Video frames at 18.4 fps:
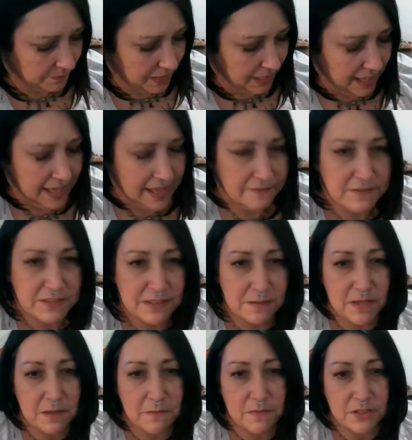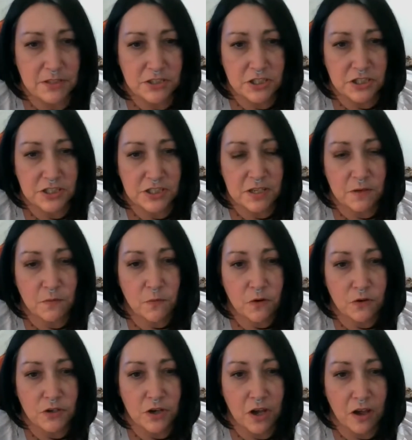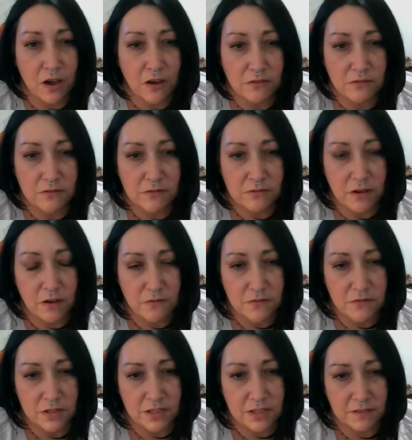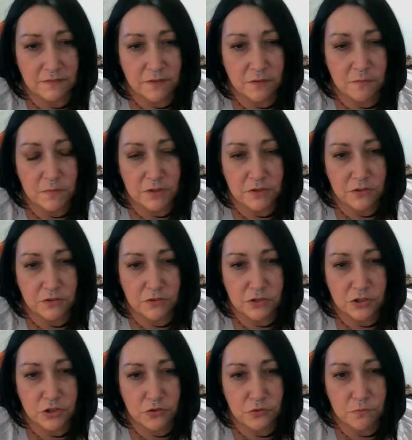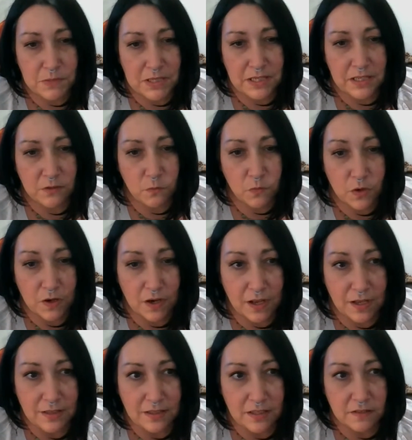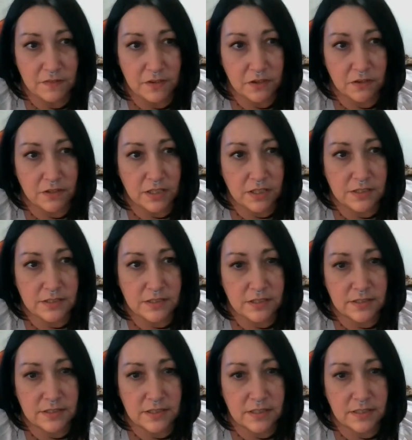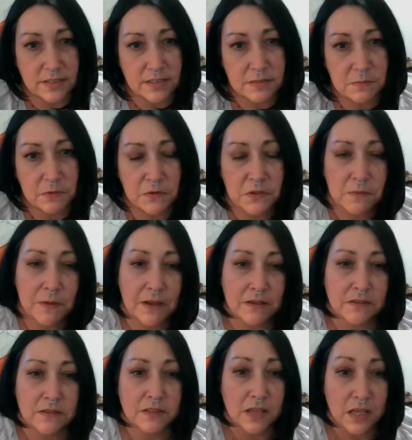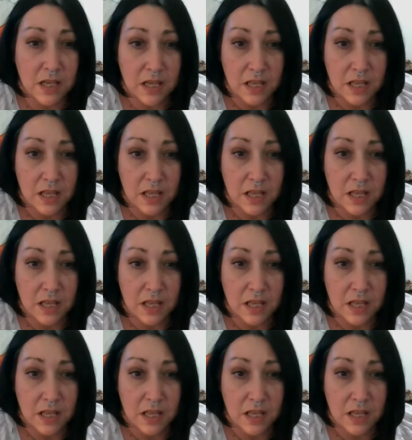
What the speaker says: have some images that were not only familiar to me and where I live here in East Tennessee in the Smoky Mountains,